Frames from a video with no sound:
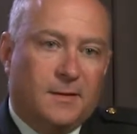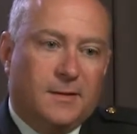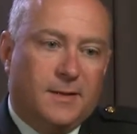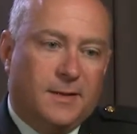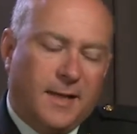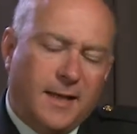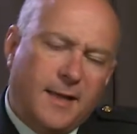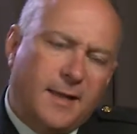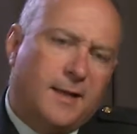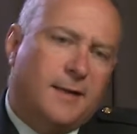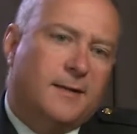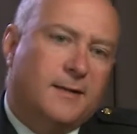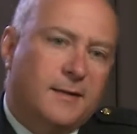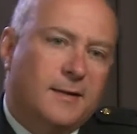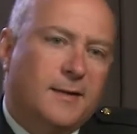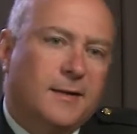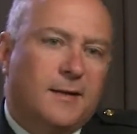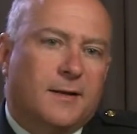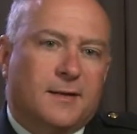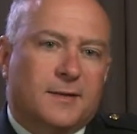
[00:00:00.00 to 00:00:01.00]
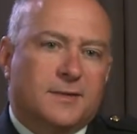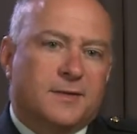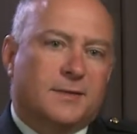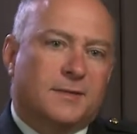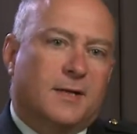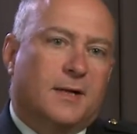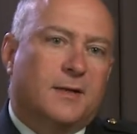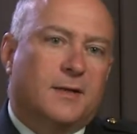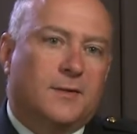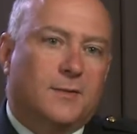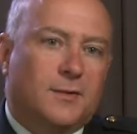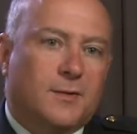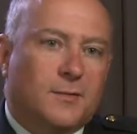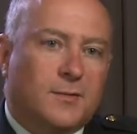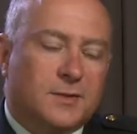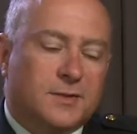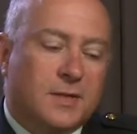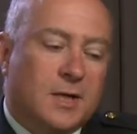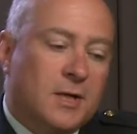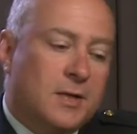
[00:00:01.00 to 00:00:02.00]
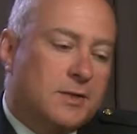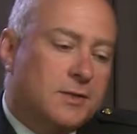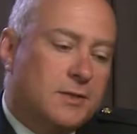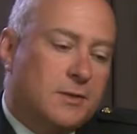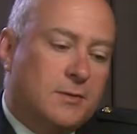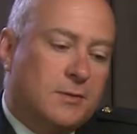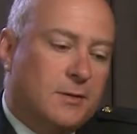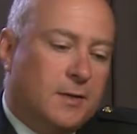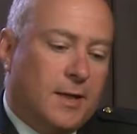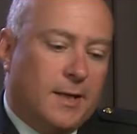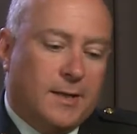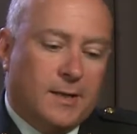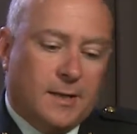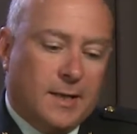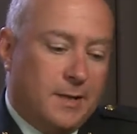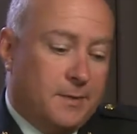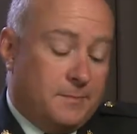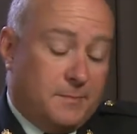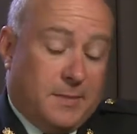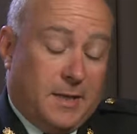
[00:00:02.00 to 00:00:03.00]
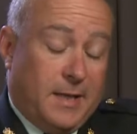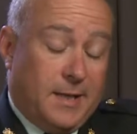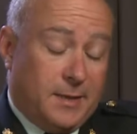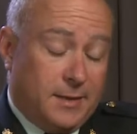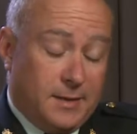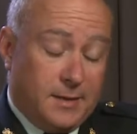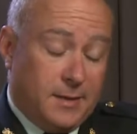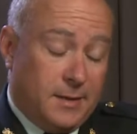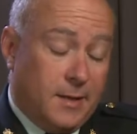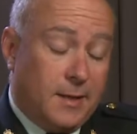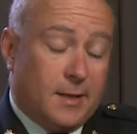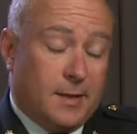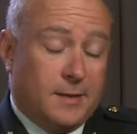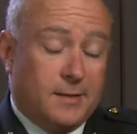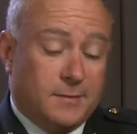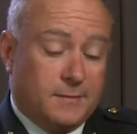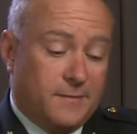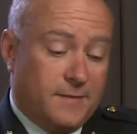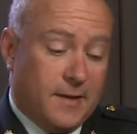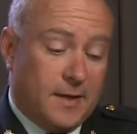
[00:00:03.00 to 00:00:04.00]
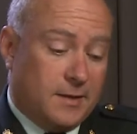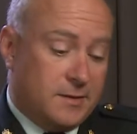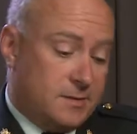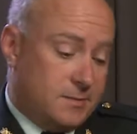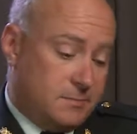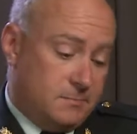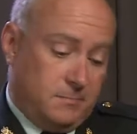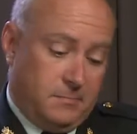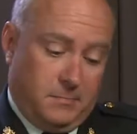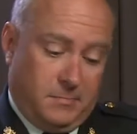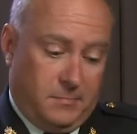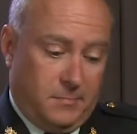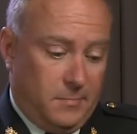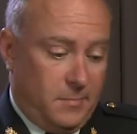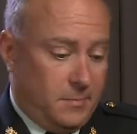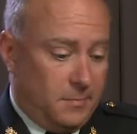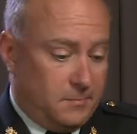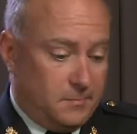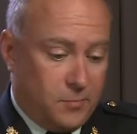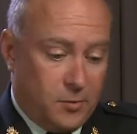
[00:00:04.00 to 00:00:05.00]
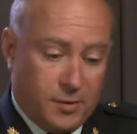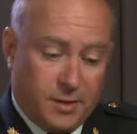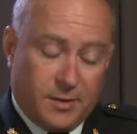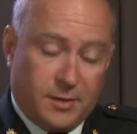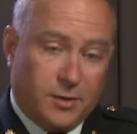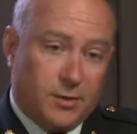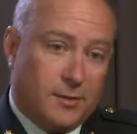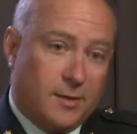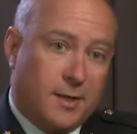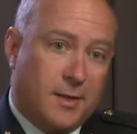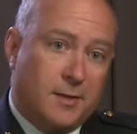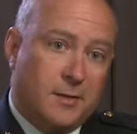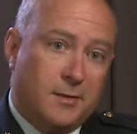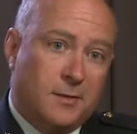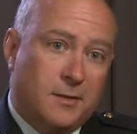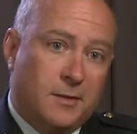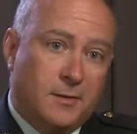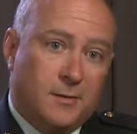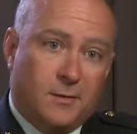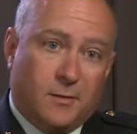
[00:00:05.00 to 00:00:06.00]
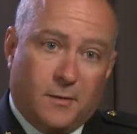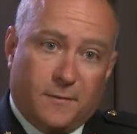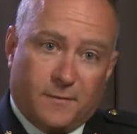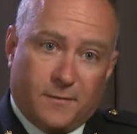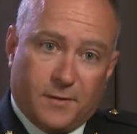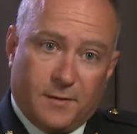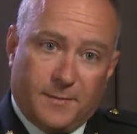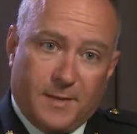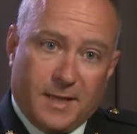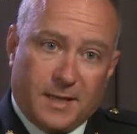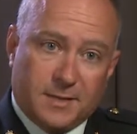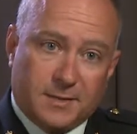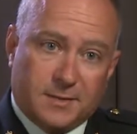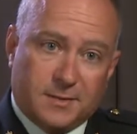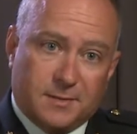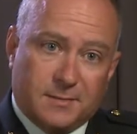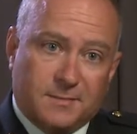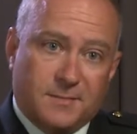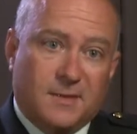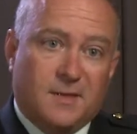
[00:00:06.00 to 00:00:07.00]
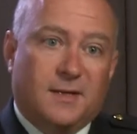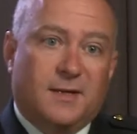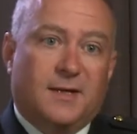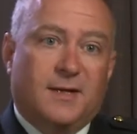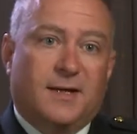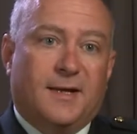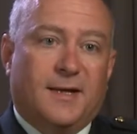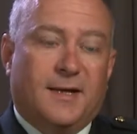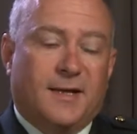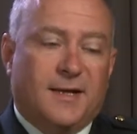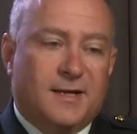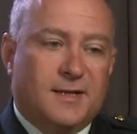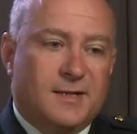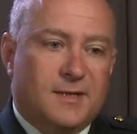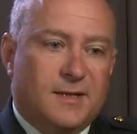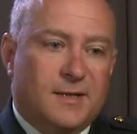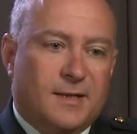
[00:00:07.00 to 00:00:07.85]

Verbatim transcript: Yeah, yeah, that's exactly what it was. So in fact, put in your letter, hope for the best, and